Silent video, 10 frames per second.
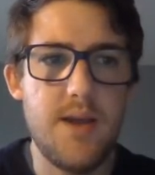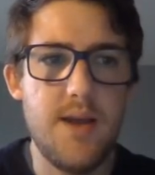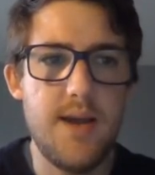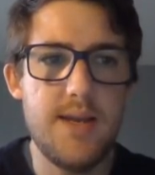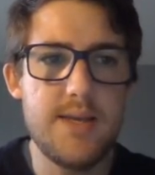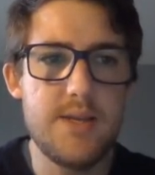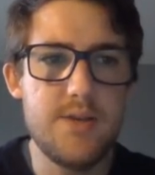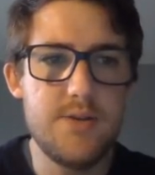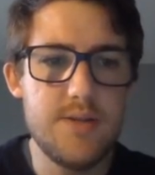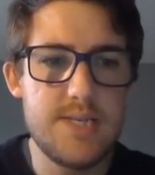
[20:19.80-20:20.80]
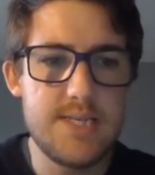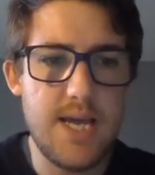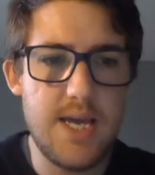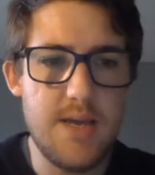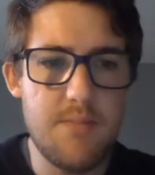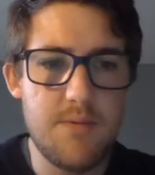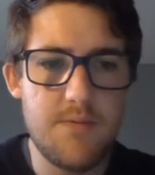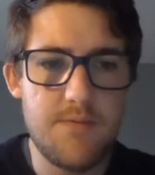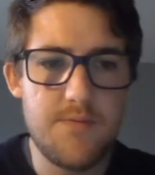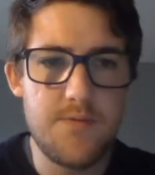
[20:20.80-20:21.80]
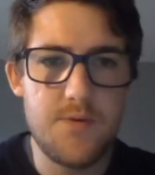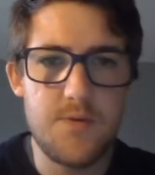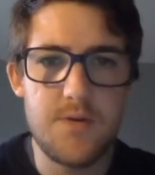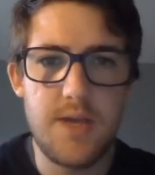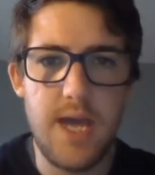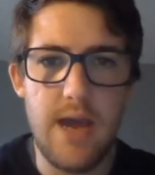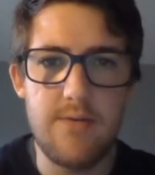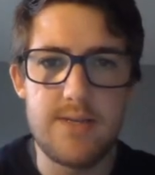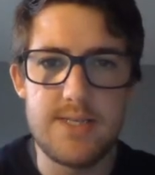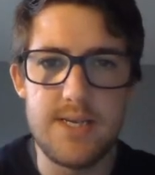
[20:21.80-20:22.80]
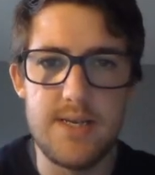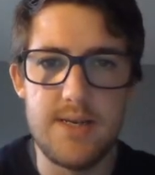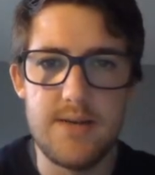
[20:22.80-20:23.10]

And I can do the same for kerosene.